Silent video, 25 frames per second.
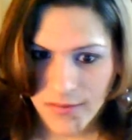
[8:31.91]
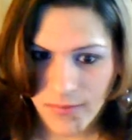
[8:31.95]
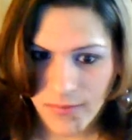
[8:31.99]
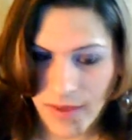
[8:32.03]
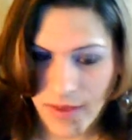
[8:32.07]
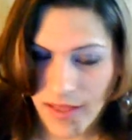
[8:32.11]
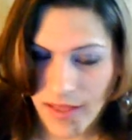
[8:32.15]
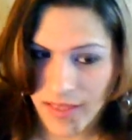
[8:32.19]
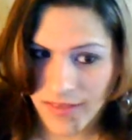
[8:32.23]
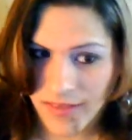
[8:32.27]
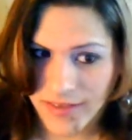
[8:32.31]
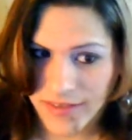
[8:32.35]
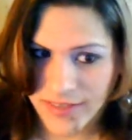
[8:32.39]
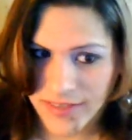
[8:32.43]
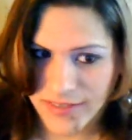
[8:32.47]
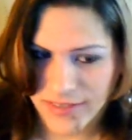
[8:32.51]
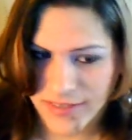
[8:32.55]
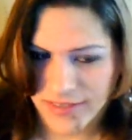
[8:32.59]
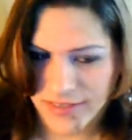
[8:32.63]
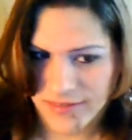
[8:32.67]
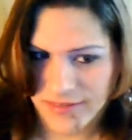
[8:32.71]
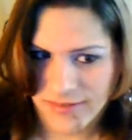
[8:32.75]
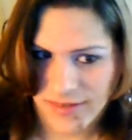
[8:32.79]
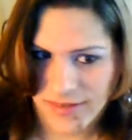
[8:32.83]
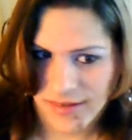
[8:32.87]
Well, it
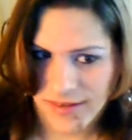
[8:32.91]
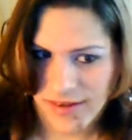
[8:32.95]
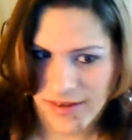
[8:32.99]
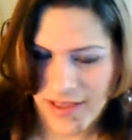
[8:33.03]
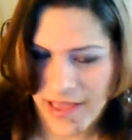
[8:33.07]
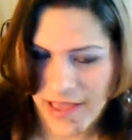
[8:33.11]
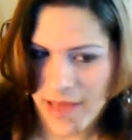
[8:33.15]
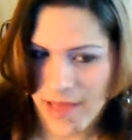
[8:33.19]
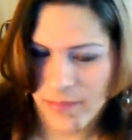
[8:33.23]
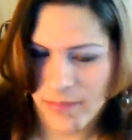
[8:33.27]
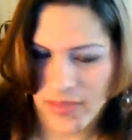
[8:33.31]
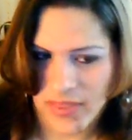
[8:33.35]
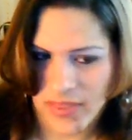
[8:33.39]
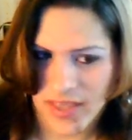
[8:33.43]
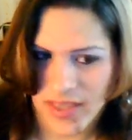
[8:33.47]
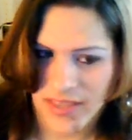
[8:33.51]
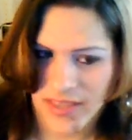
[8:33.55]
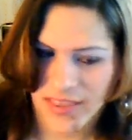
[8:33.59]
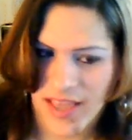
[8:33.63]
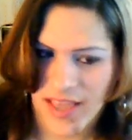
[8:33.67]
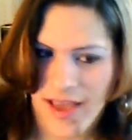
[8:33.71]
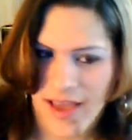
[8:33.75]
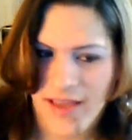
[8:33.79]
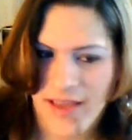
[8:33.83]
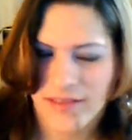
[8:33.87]
didn't happen
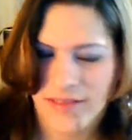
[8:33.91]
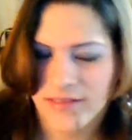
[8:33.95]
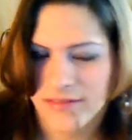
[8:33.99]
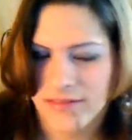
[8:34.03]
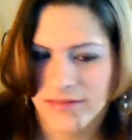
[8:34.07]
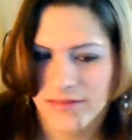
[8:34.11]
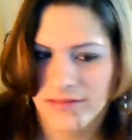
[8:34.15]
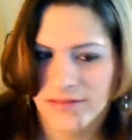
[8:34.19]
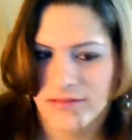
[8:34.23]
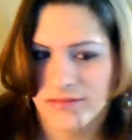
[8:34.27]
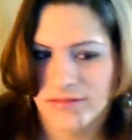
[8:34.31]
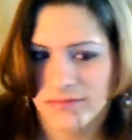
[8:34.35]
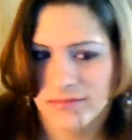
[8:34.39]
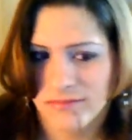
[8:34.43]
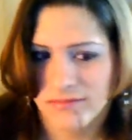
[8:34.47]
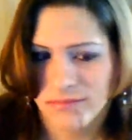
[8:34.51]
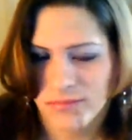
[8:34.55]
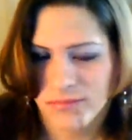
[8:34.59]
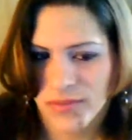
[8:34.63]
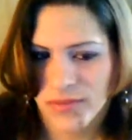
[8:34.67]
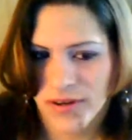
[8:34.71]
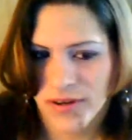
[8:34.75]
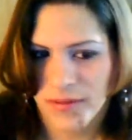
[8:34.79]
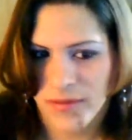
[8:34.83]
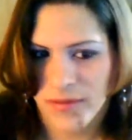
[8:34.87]
like that, and
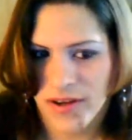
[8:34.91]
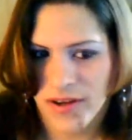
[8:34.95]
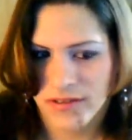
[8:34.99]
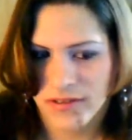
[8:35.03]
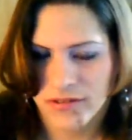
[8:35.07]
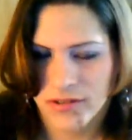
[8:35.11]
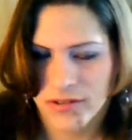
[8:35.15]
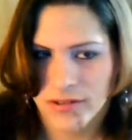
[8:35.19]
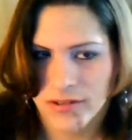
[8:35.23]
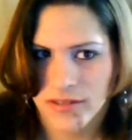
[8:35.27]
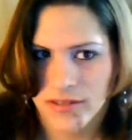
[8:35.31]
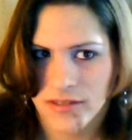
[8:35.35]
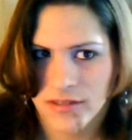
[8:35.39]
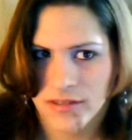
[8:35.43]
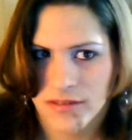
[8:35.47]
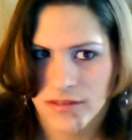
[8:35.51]
pretty much